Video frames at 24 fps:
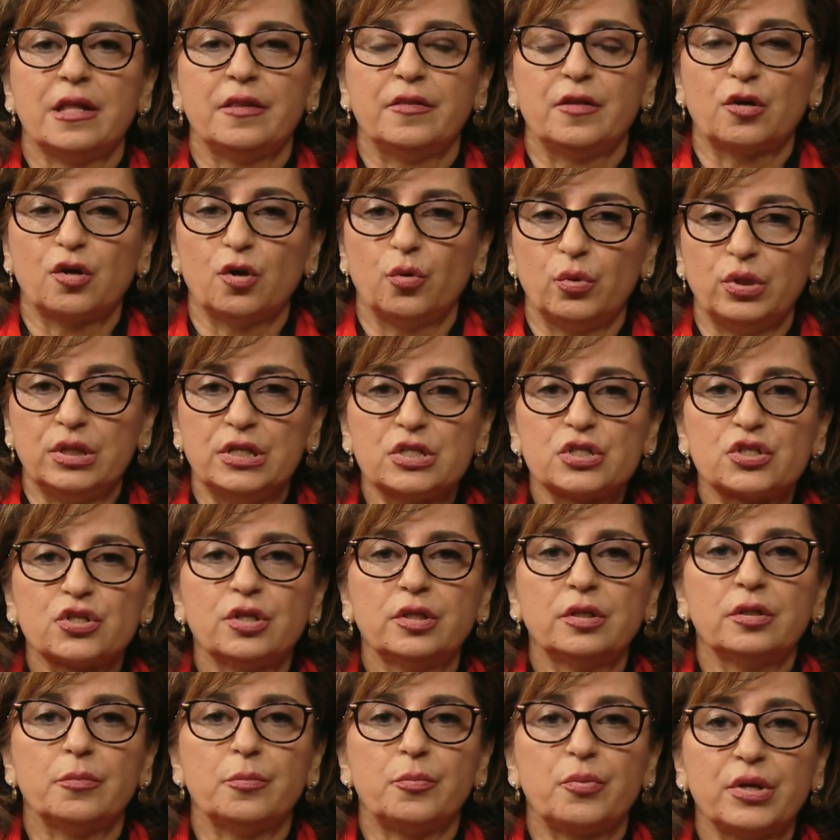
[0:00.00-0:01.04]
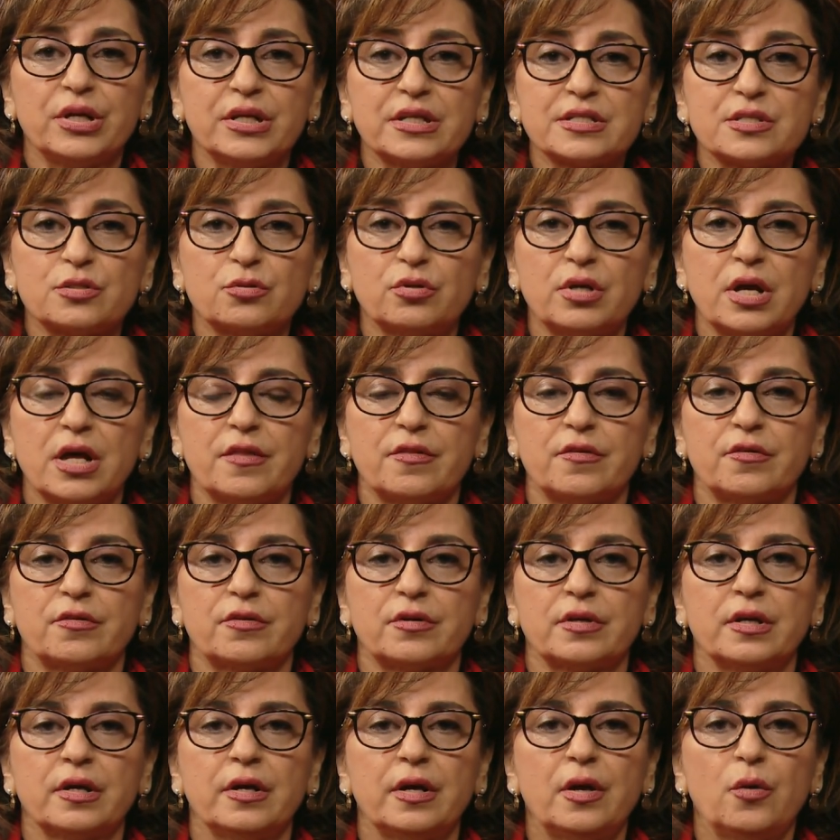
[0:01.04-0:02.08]
The coalition brings
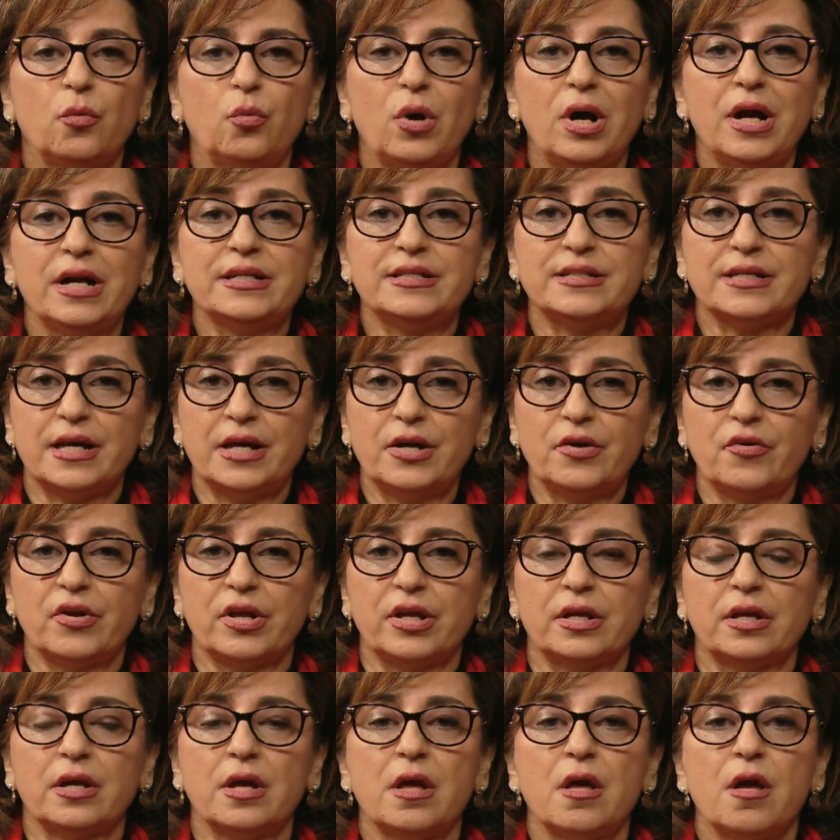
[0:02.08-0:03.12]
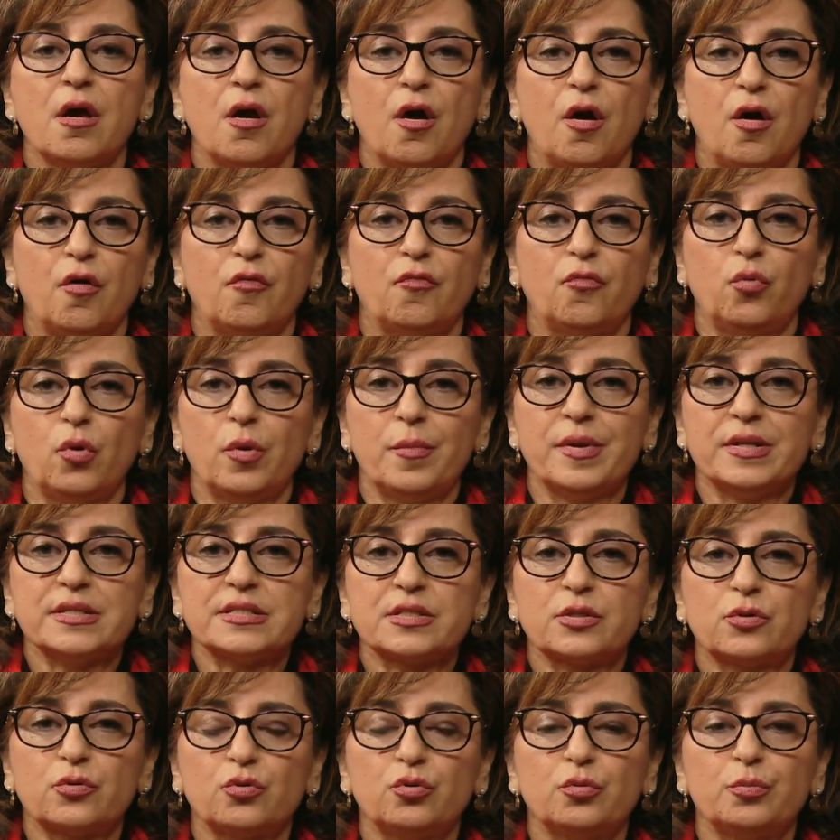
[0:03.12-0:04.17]
together a wide array of
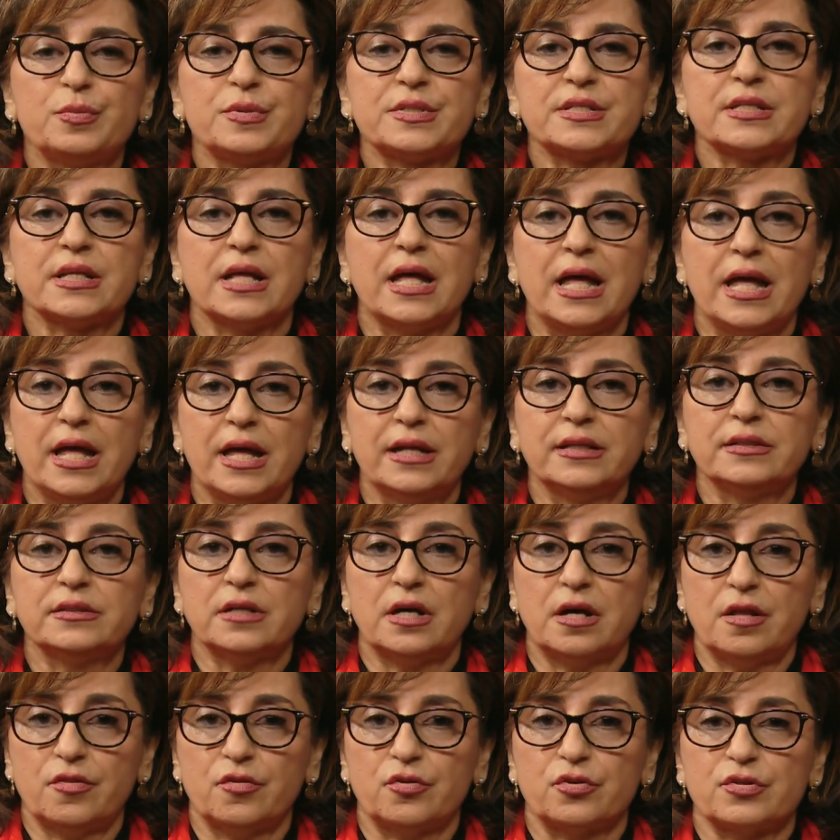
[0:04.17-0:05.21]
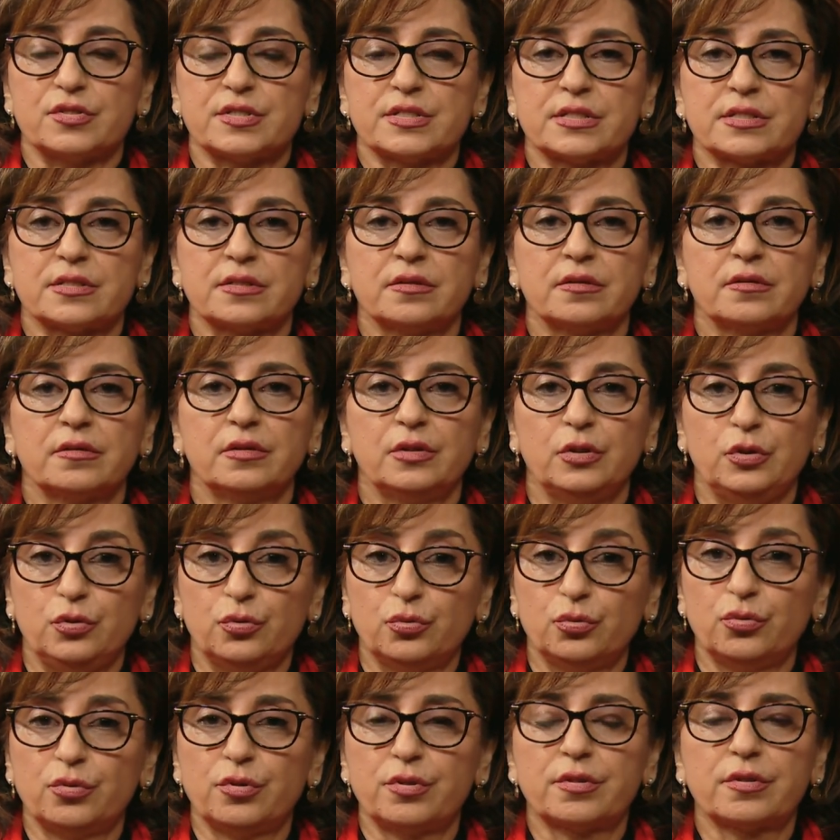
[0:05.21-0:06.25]
women's groups and others,
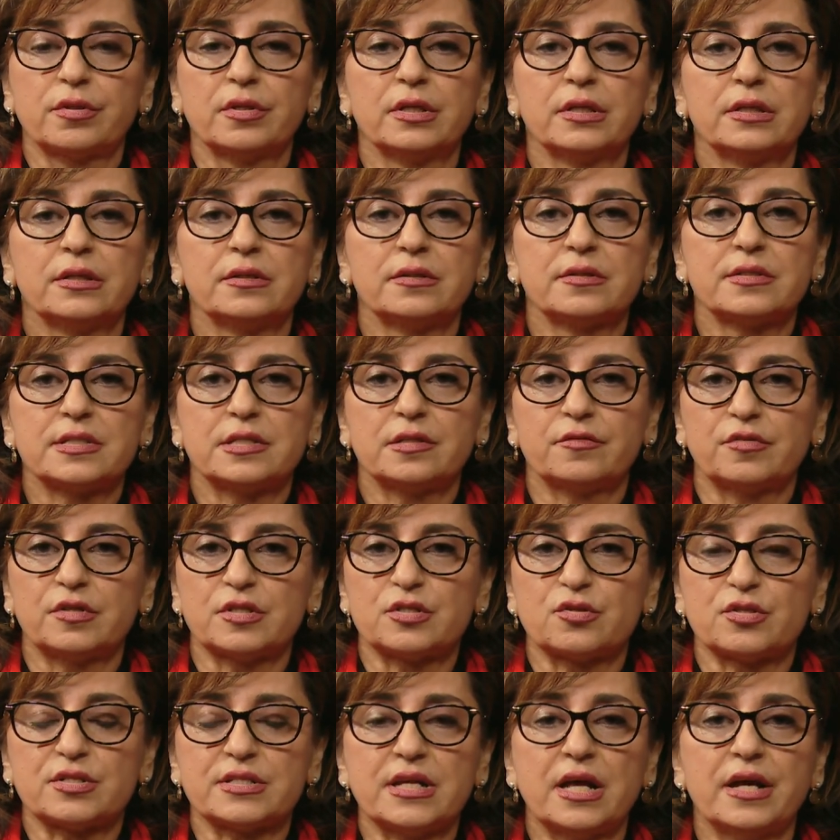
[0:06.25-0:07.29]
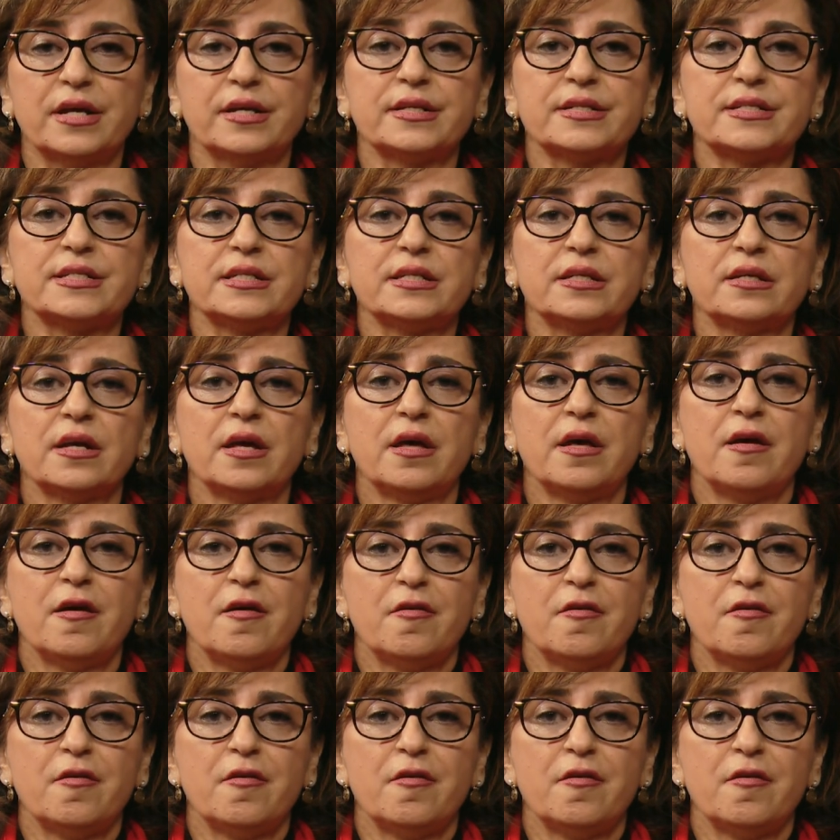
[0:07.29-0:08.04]
youth, civil society,